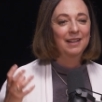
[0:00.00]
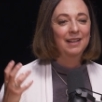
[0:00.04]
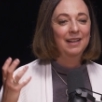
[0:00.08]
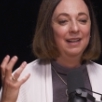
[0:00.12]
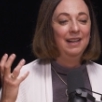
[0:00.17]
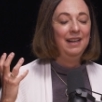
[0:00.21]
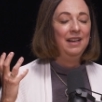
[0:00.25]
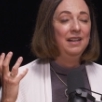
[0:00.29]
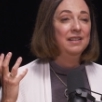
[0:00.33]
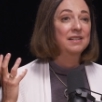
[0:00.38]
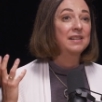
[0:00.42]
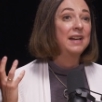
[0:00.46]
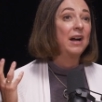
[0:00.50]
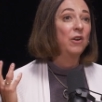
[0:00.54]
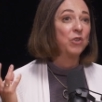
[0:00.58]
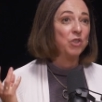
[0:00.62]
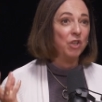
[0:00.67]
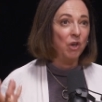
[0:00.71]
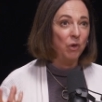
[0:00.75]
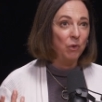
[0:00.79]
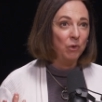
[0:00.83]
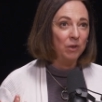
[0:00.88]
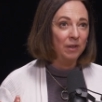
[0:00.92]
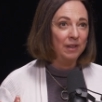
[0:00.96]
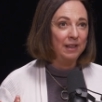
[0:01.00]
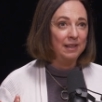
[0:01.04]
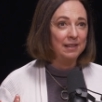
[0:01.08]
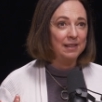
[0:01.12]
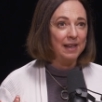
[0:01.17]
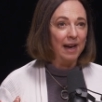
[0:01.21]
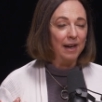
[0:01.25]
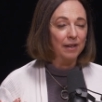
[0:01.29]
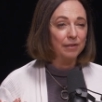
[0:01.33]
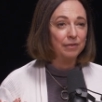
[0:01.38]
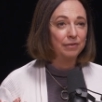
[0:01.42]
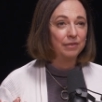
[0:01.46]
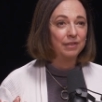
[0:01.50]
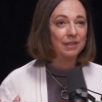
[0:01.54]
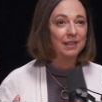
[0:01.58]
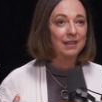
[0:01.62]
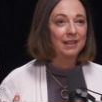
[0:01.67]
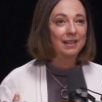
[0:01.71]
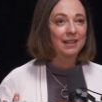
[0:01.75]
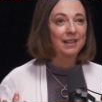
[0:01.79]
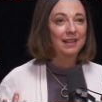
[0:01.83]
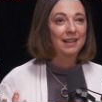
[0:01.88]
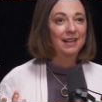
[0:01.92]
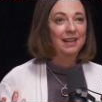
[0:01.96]
he's now totally deaf
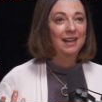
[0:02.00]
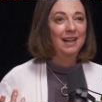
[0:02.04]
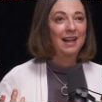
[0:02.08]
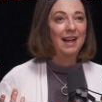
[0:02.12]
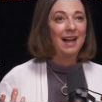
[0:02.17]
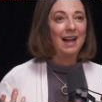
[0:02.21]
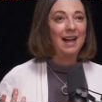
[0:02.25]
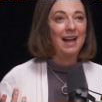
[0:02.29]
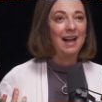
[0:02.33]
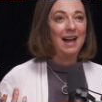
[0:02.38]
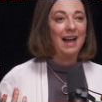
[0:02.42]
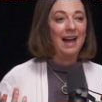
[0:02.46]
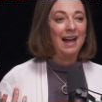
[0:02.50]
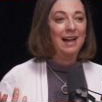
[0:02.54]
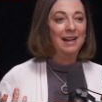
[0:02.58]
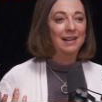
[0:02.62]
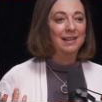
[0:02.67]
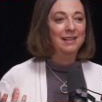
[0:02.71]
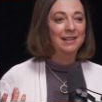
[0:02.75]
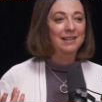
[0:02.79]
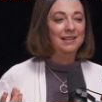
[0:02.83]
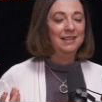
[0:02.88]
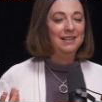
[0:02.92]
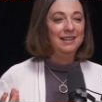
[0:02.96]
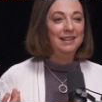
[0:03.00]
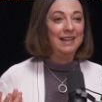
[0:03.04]
and